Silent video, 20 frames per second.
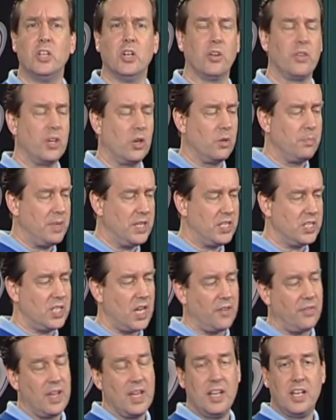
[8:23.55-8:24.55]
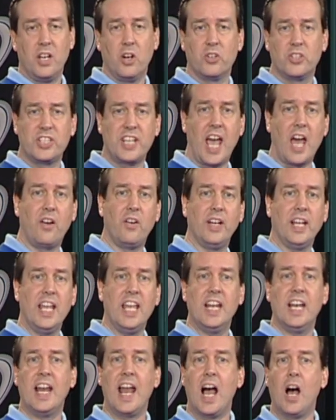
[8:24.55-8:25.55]
There would be stuff, scattering in
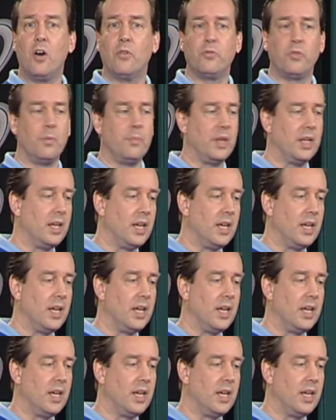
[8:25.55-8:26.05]
and out from the